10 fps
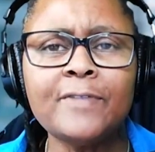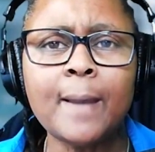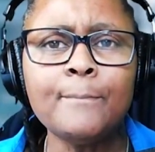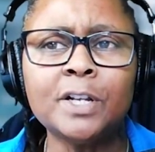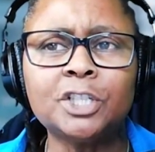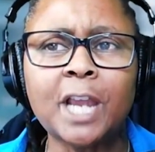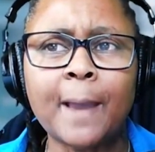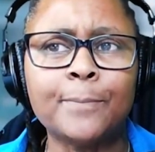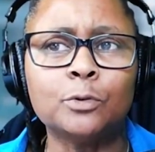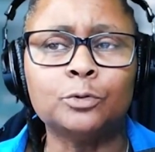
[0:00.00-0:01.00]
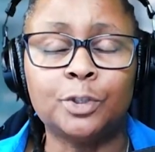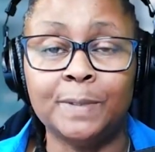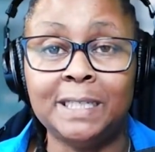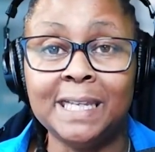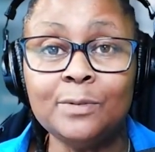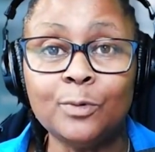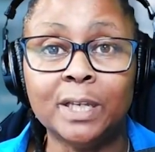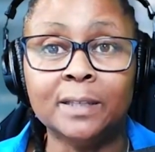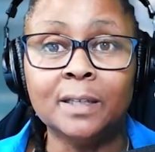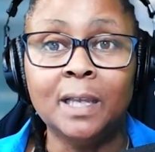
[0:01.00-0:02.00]
have that much capital to begin
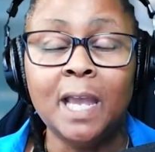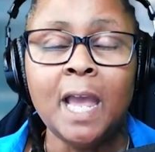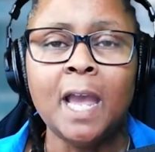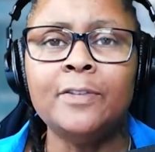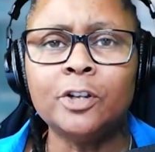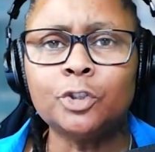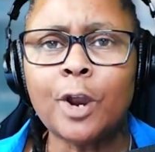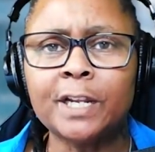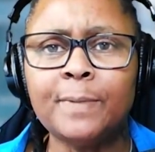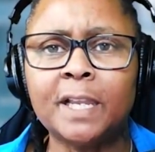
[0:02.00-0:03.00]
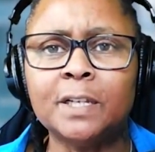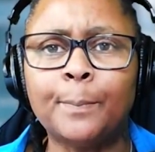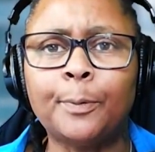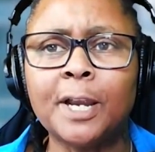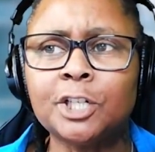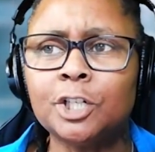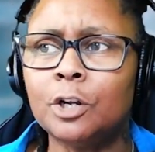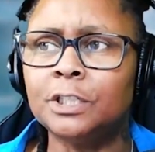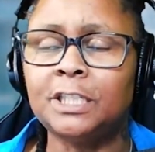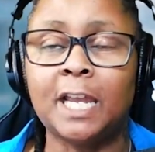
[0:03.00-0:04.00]
with, and they're trying to make an impression
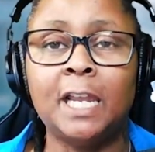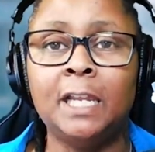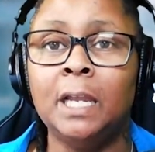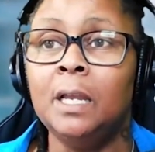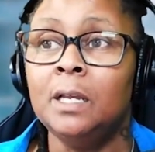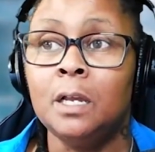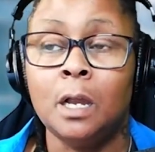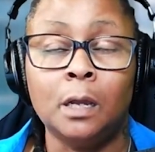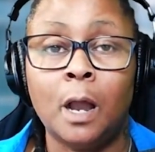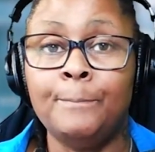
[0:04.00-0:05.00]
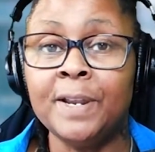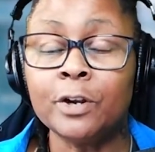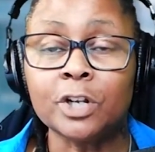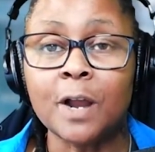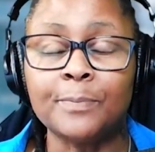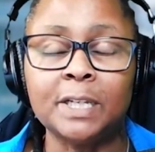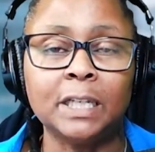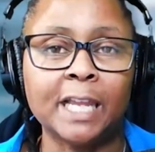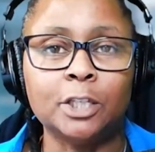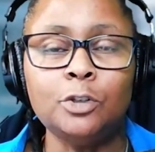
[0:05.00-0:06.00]
on, say, a bigger
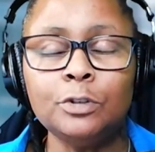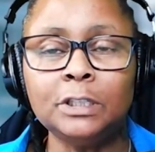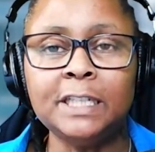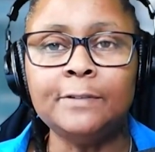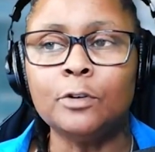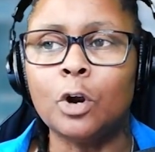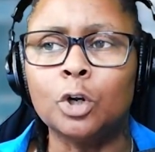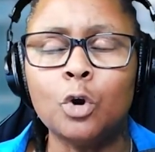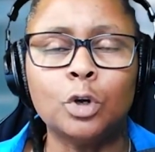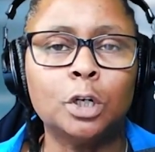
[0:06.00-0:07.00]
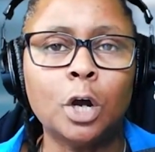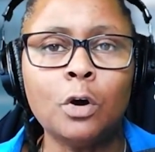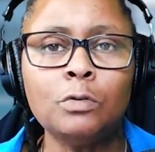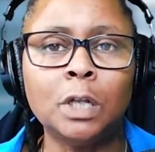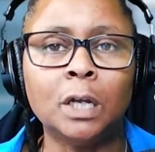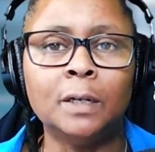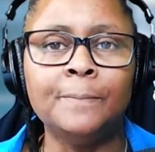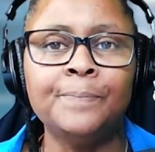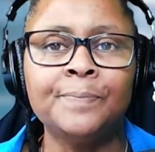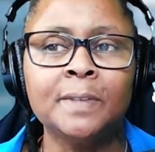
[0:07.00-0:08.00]
company like Unilever or Coca-Cola,
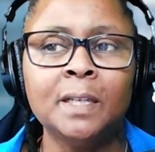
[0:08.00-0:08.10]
